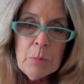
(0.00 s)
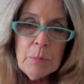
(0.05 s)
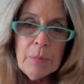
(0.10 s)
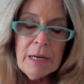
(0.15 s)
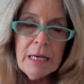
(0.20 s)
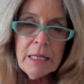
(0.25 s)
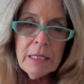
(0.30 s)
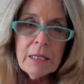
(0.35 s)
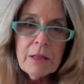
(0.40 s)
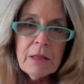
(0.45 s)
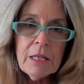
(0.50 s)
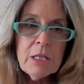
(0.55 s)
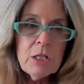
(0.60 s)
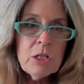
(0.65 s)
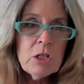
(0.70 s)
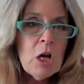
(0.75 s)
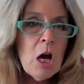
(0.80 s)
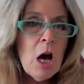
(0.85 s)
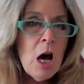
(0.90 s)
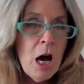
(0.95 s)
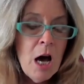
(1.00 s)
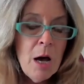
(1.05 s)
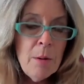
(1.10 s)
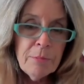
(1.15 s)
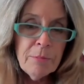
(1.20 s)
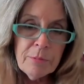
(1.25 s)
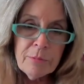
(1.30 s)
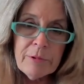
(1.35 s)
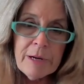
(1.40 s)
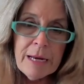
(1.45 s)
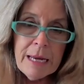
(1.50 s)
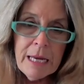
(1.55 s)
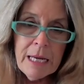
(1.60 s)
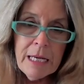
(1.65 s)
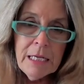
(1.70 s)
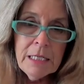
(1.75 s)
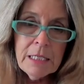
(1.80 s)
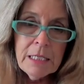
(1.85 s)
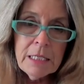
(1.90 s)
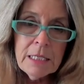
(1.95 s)
But the top
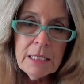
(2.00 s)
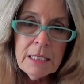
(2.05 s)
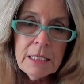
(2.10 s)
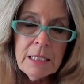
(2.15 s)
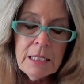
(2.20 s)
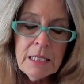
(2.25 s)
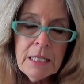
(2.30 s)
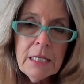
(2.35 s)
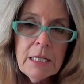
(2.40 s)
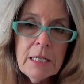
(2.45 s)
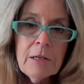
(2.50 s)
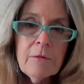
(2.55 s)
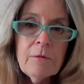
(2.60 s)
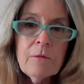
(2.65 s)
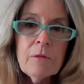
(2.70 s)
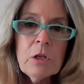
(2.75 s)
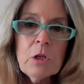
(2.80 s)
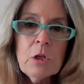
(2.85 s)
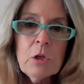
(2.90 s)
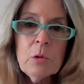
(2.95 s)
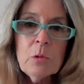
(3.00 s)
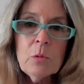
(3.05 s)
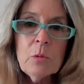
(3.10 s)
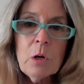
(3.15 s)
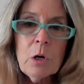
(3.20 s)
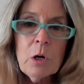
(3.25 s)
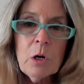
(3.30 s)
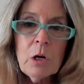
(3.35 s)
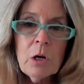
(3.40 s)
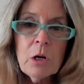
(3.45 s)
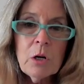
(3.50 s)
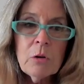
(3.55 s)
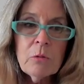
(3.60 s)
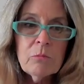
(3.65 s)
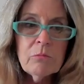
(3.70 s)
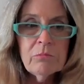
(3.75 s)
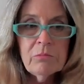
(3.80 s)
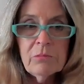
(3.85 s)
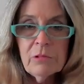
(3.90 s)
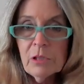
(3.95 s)
rate, if you
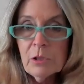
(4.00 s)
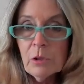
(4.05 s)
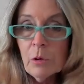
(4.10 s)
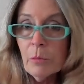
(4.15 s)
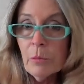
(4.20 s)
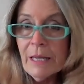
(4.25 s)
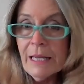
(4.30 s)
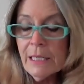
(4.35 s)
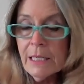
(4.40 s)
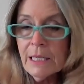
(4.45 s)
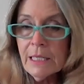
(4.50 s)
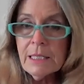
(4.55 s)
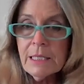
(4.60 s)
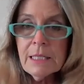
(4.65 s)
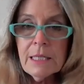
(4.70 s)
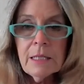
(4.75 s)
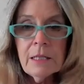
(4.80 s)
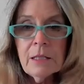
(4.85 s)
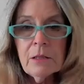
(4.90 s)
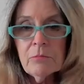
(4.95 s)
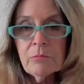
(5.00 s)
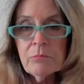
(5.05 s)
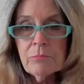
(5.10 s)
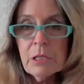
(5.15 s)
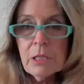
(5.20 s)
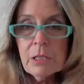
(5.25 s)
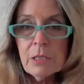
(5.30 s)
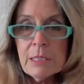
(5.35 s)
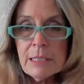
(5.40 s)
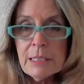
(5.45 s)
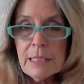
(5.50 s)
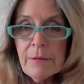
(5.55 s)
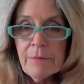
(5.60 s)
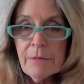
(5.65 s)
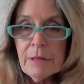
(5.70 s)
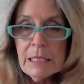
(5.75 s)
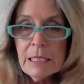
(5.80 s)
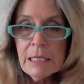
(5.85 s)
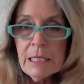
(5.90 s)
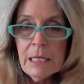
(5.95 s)
are, waiting till
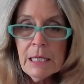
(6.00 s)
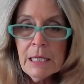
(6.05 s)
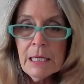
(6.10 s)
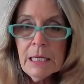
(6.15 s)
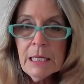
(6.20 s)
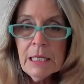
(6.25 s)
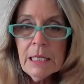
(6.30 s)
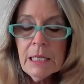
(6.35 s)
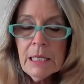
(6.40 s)
70,